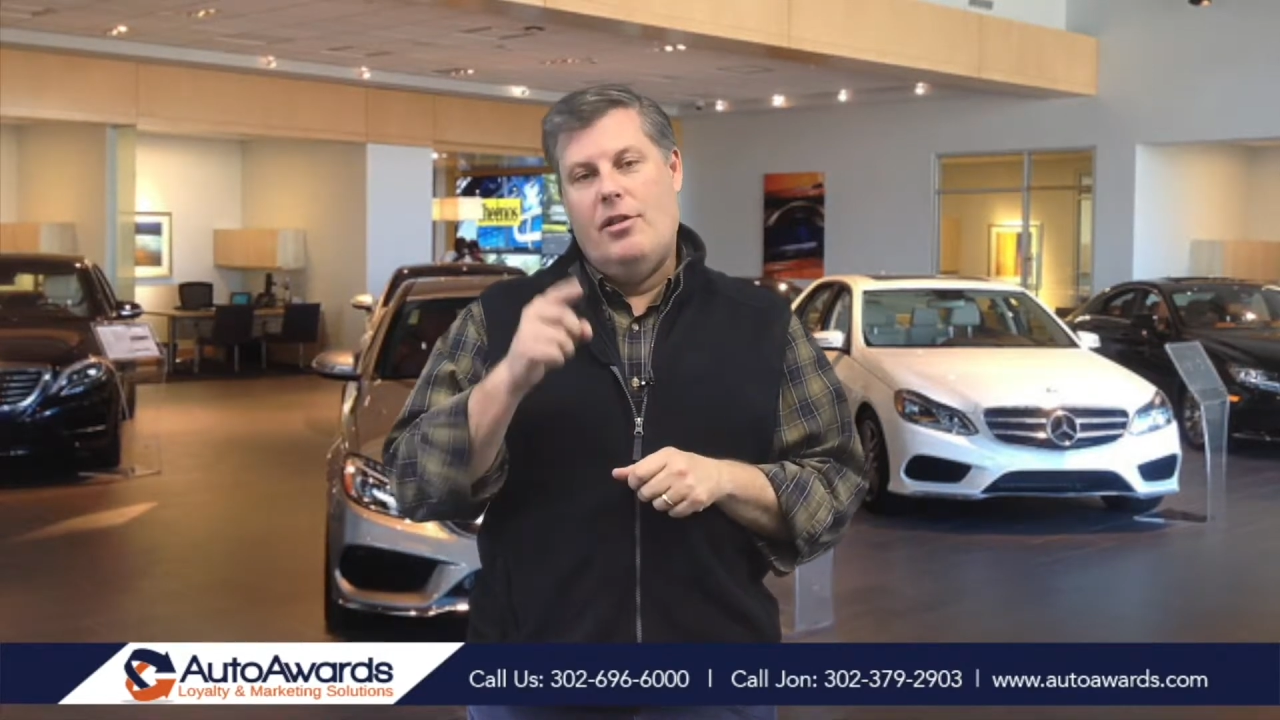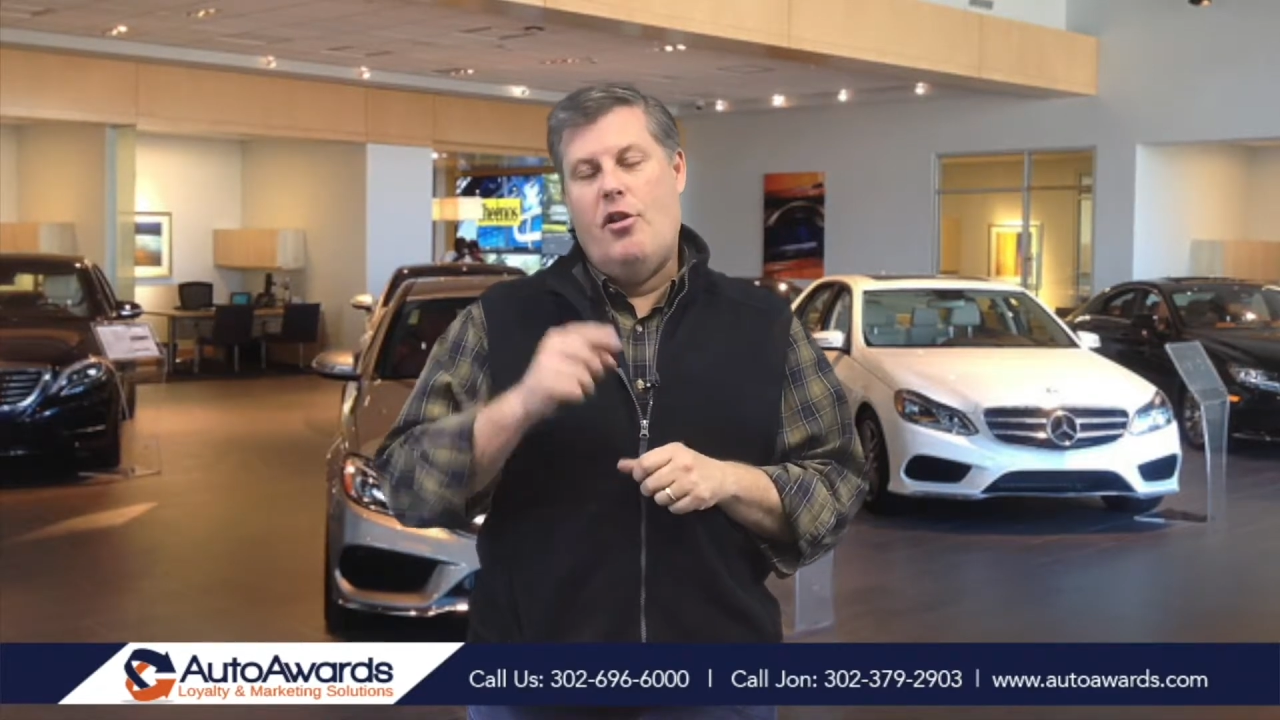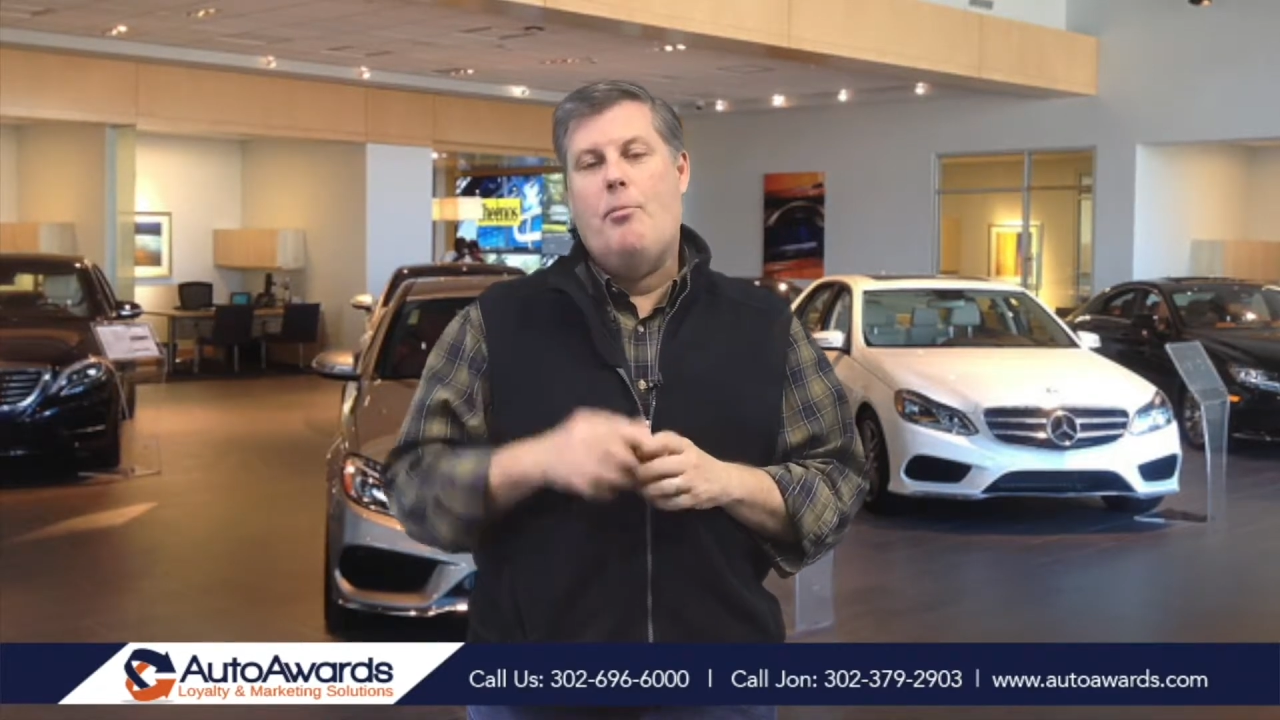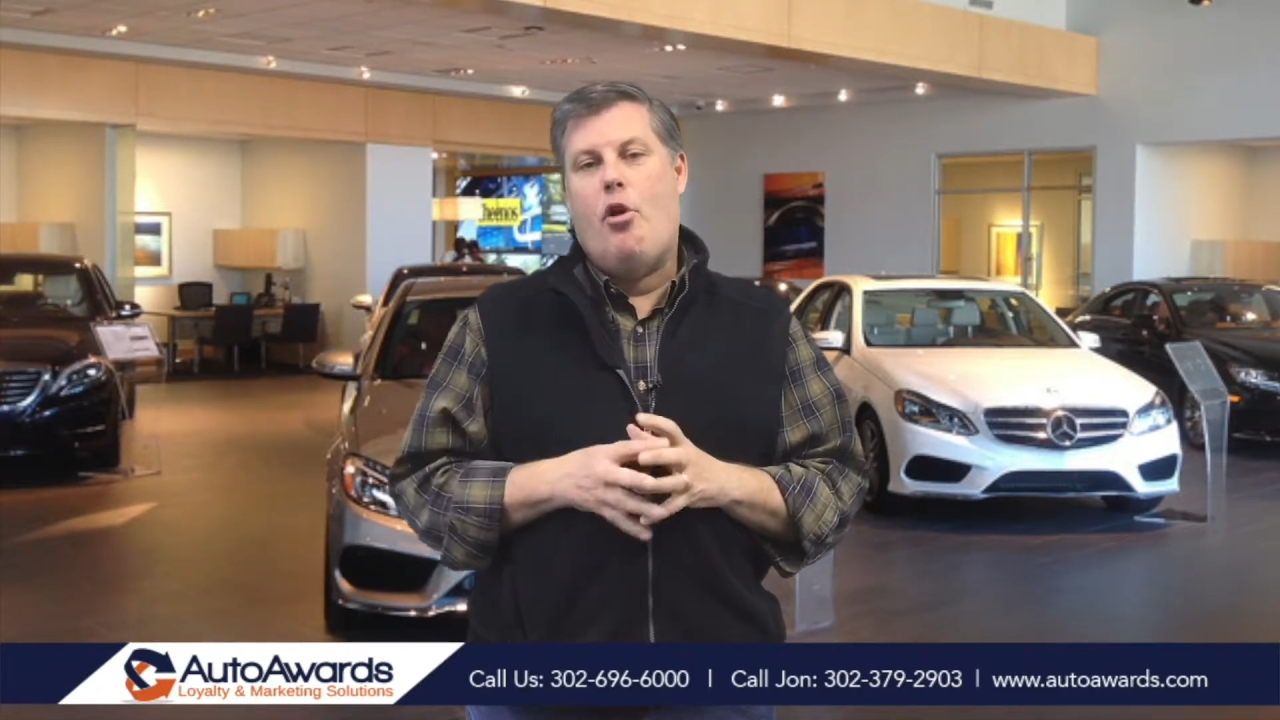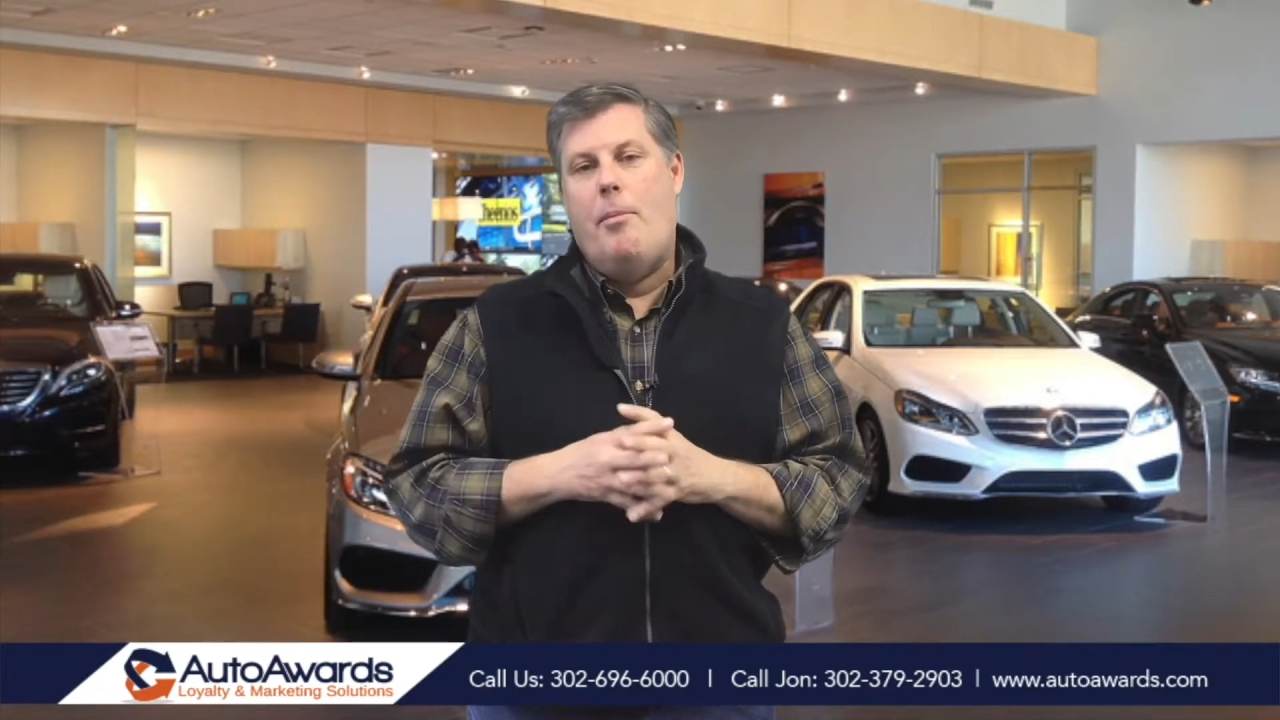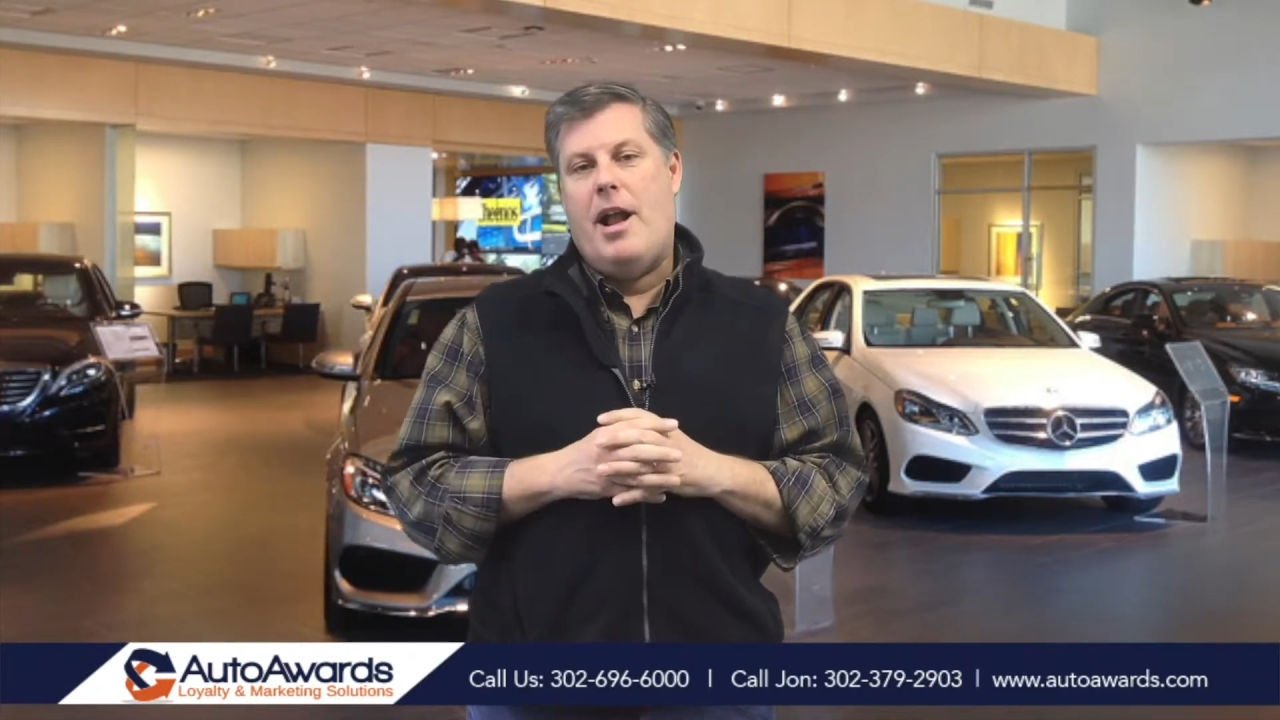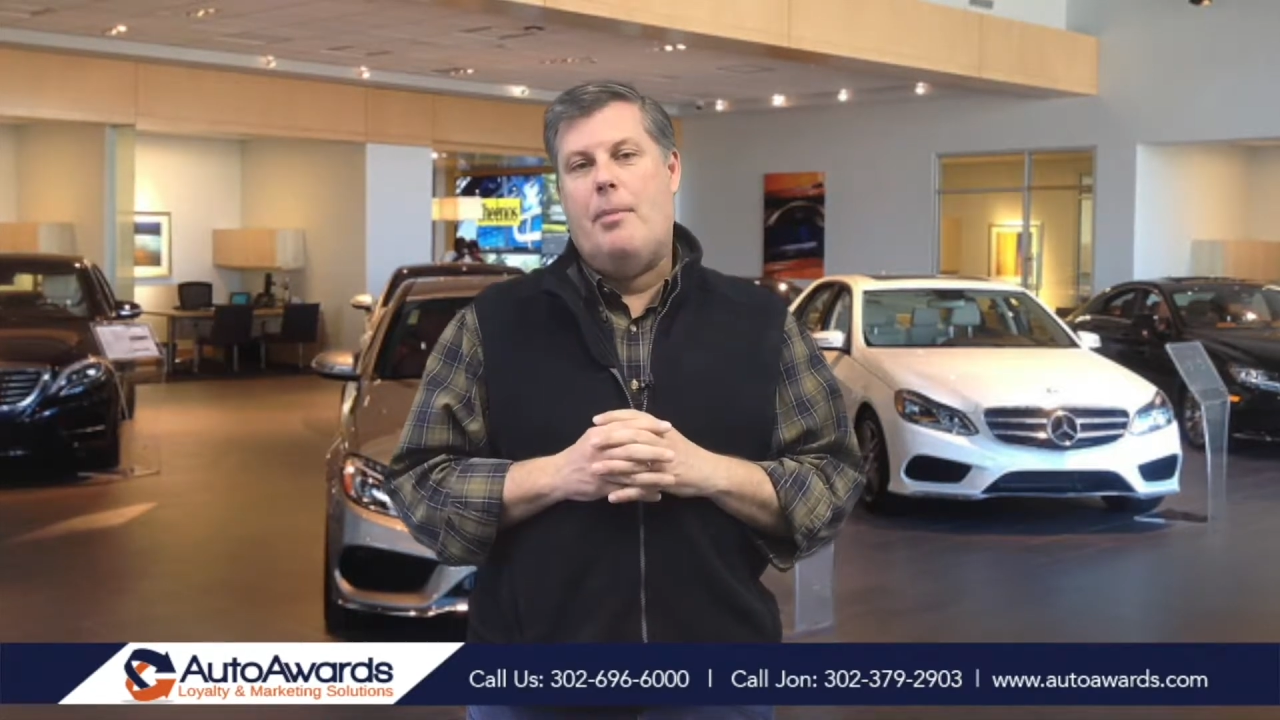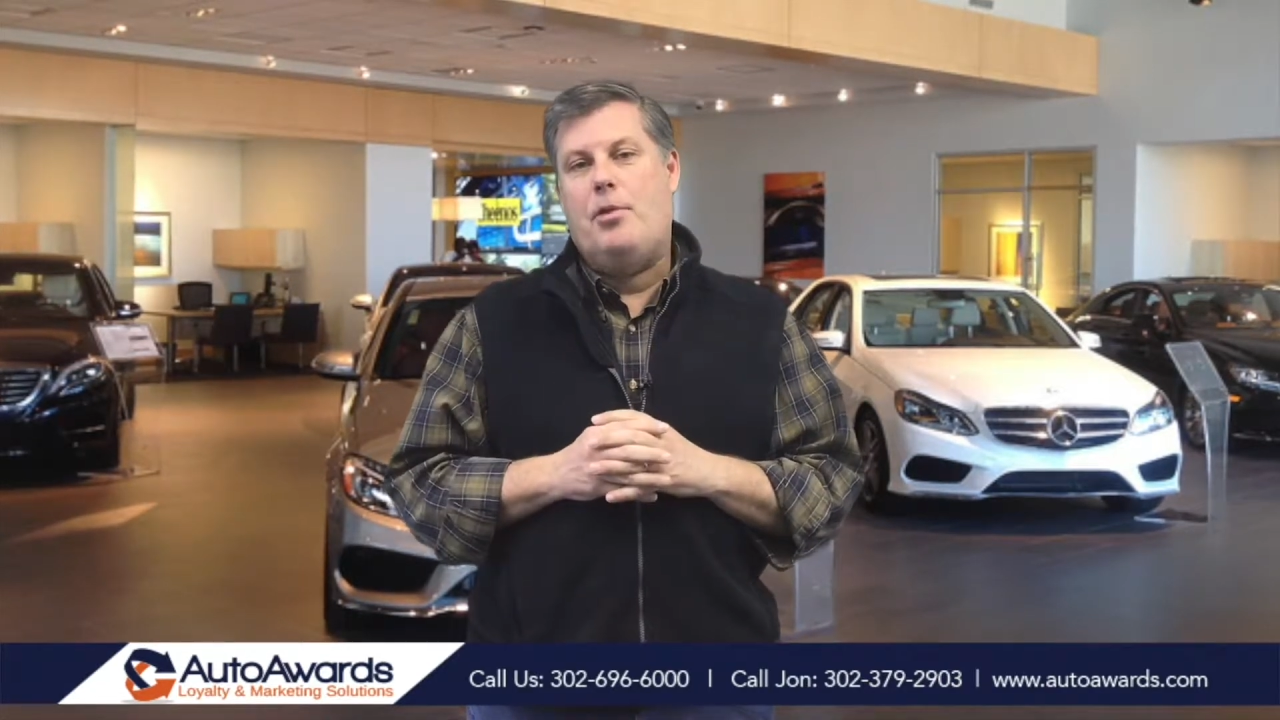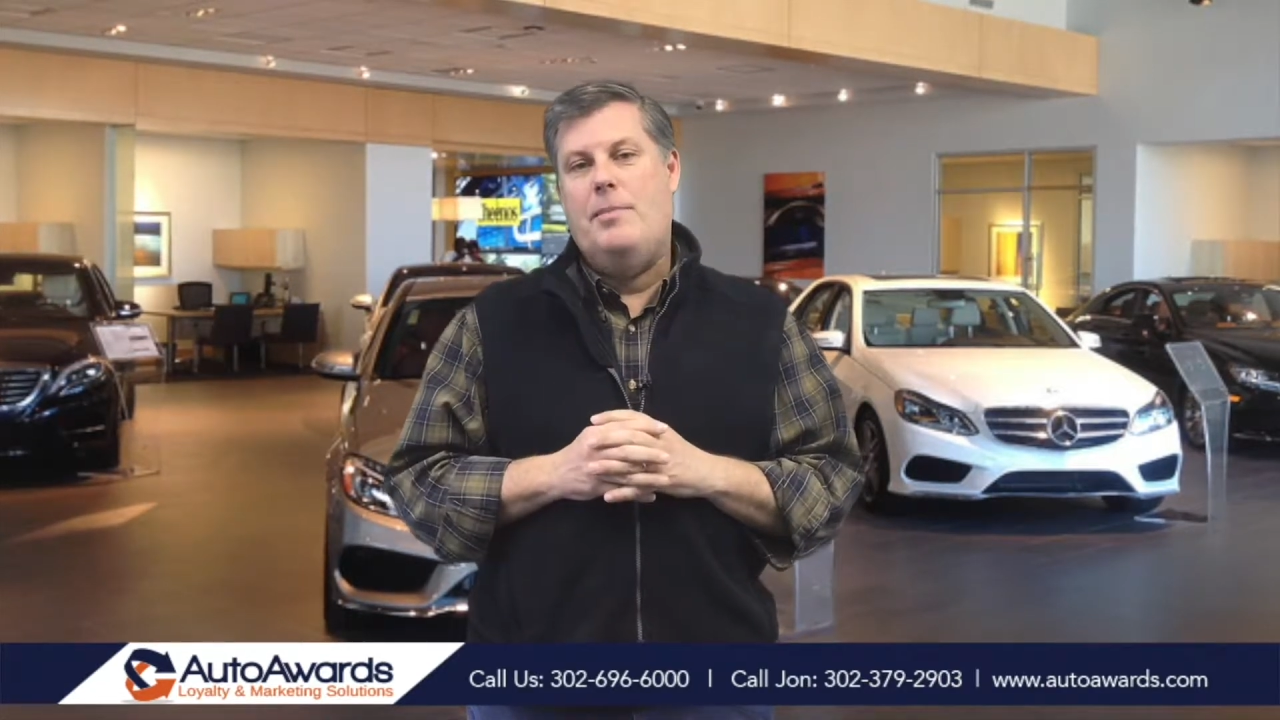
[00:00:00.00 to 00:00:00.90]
and learn more about